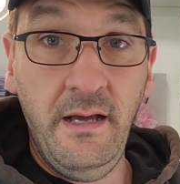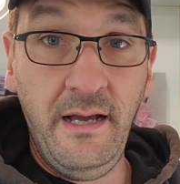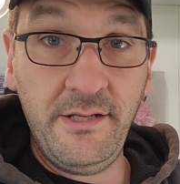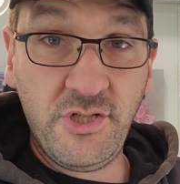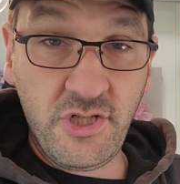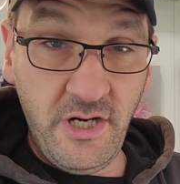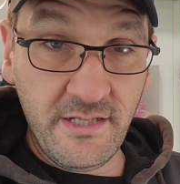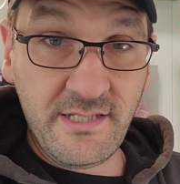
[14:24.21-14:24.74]
I
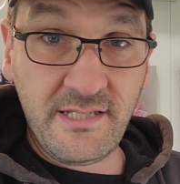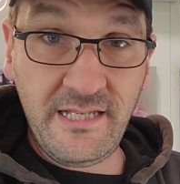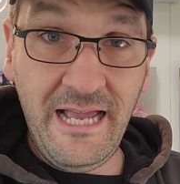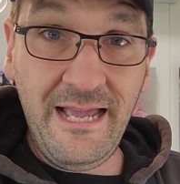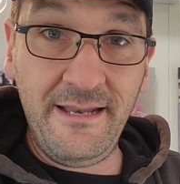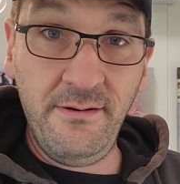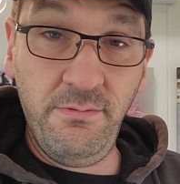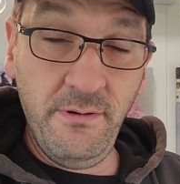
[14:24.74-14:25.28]
just
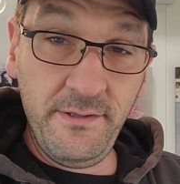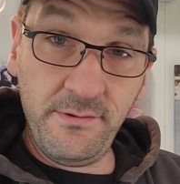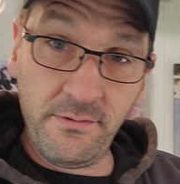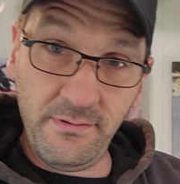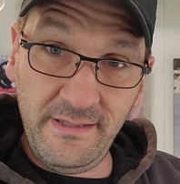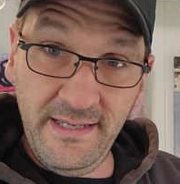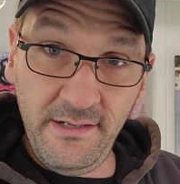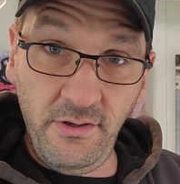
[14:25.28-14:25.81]
said when
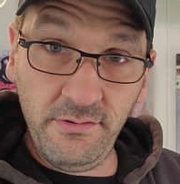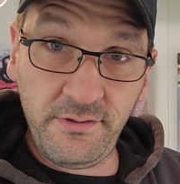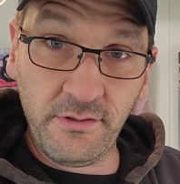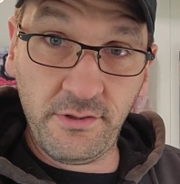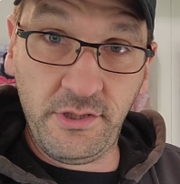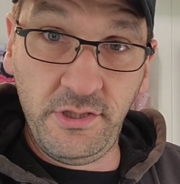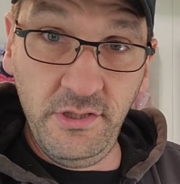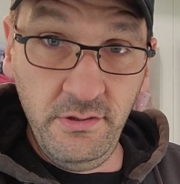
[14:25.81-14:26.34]
they're little,
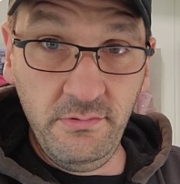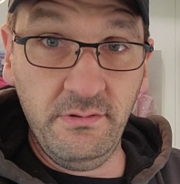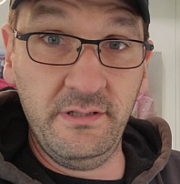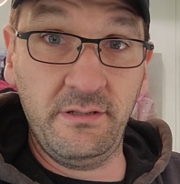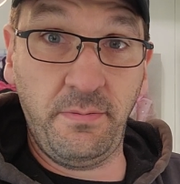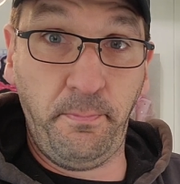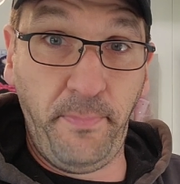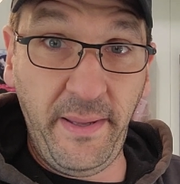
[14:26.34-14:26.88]
they're cute.
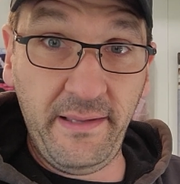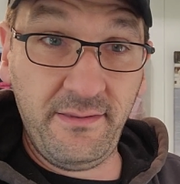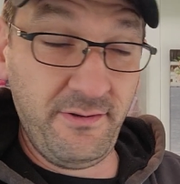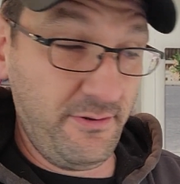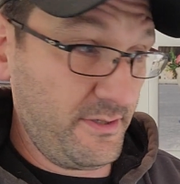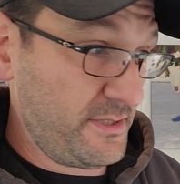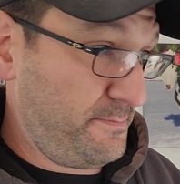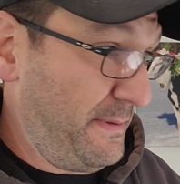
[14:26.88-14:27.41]
When they're big,
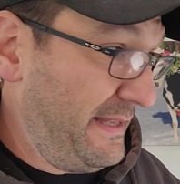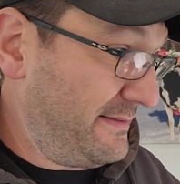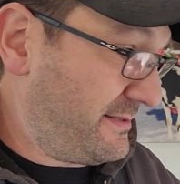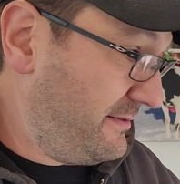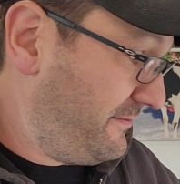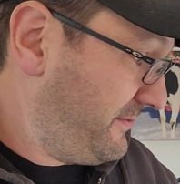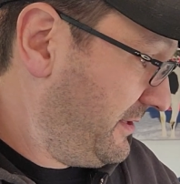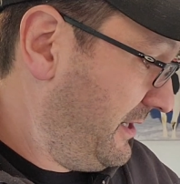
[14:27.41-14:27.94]
they're
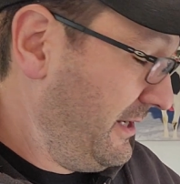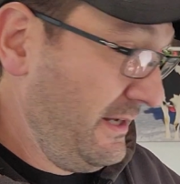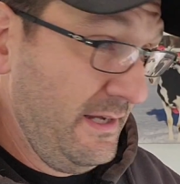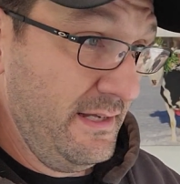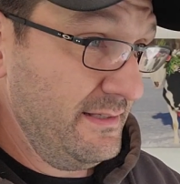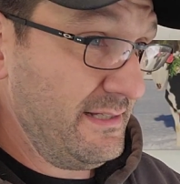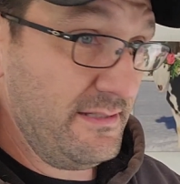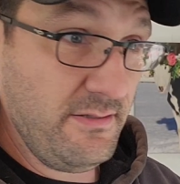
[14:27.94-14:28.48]
expensive.
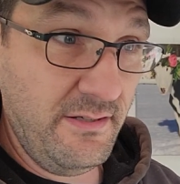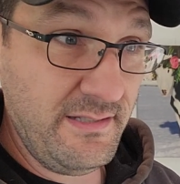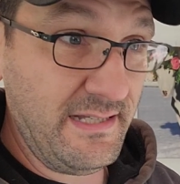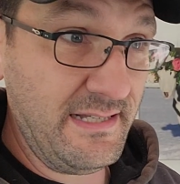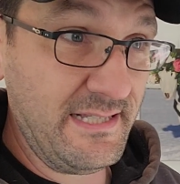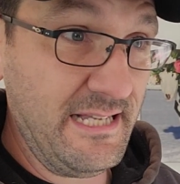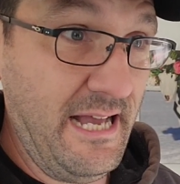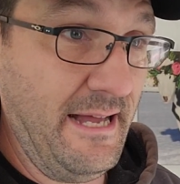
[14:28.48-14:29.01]
That's all
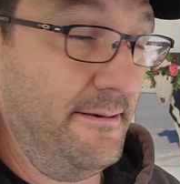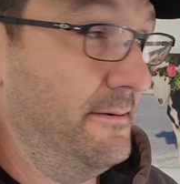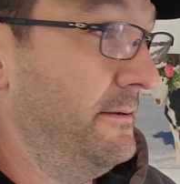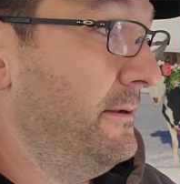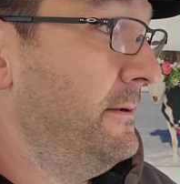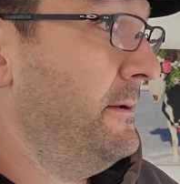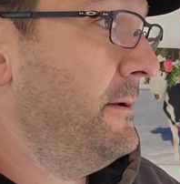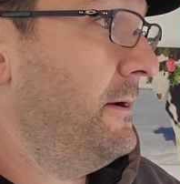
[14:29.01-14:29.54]
I said.
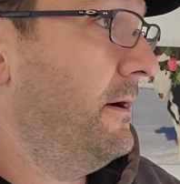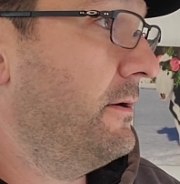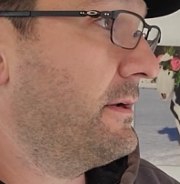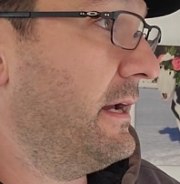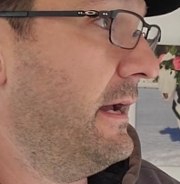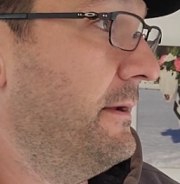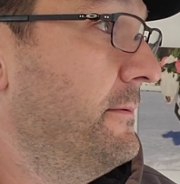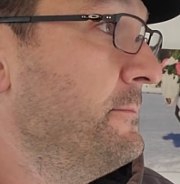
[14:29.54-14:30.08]

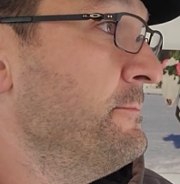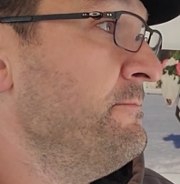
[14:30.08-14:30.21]
Okay.